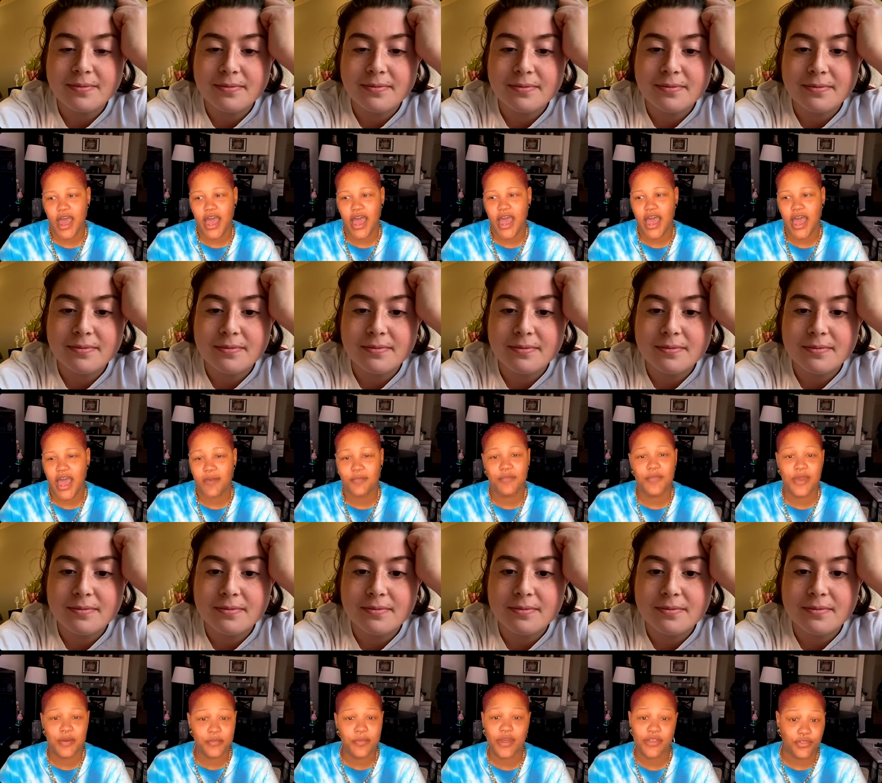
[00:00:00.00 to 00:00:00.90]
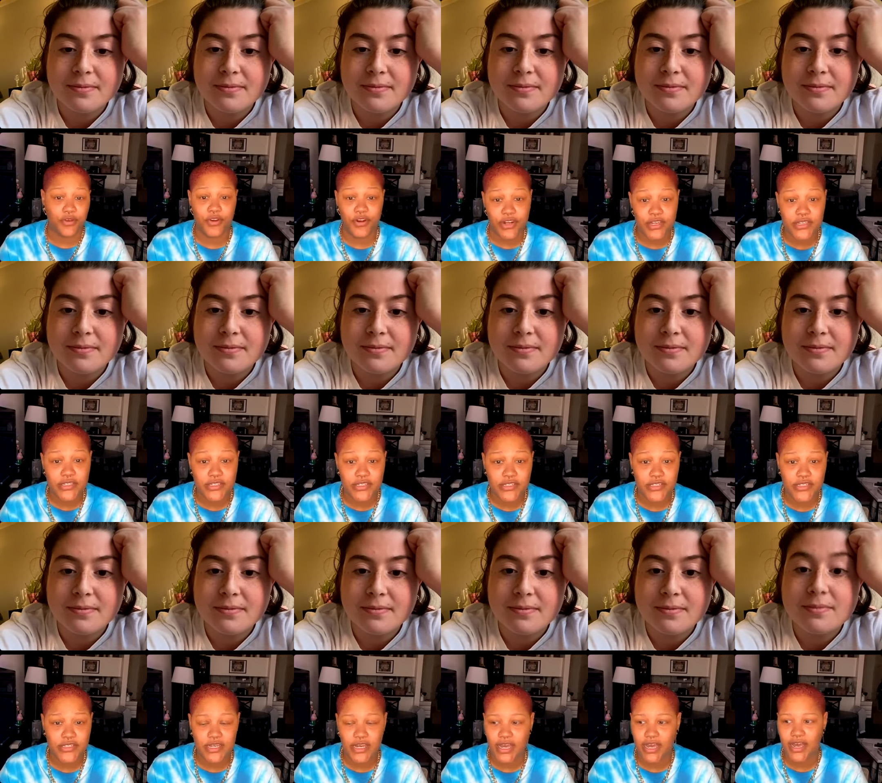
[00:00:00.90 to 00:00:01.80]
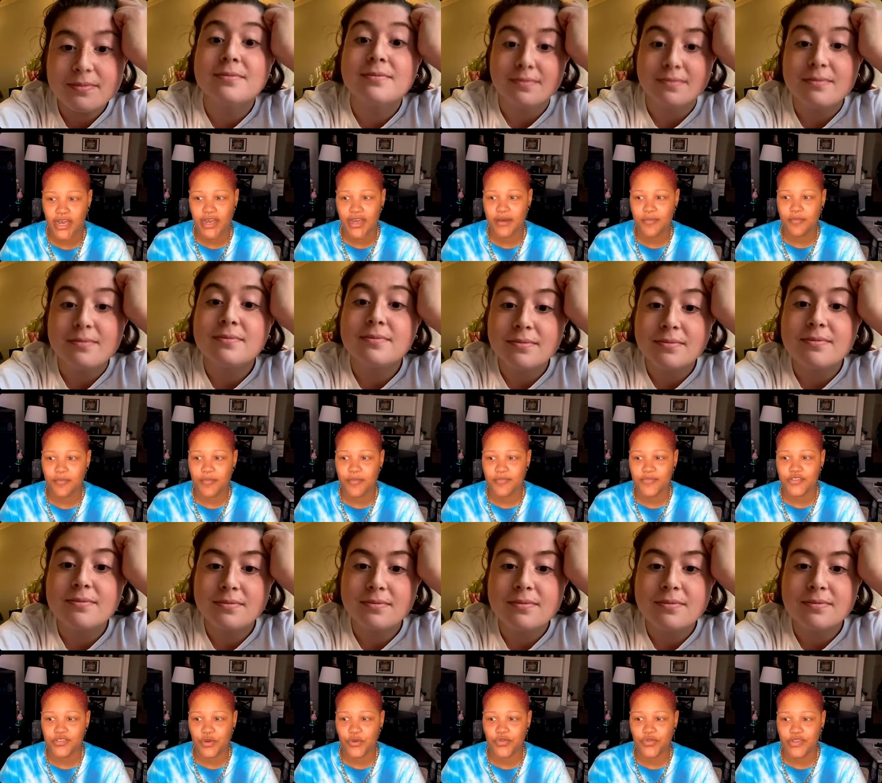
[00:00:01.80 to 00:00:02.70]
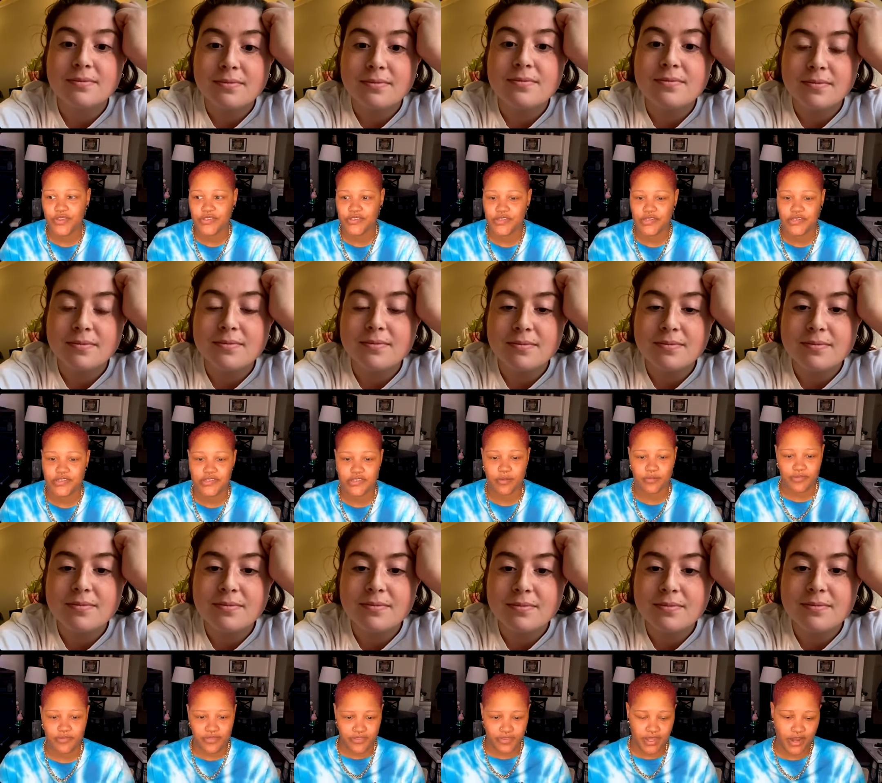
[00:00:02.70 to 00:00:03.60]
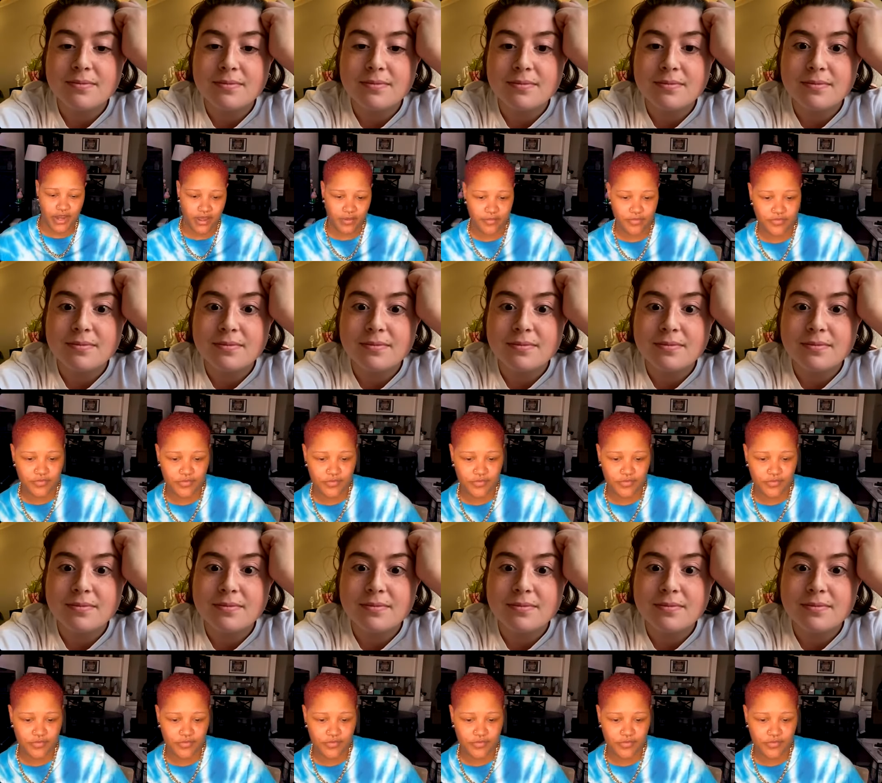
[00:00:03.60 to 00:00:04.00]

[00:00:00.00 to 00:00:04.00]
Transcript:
Speaker 1: I'm in my thirties. Um, so this is something that I'm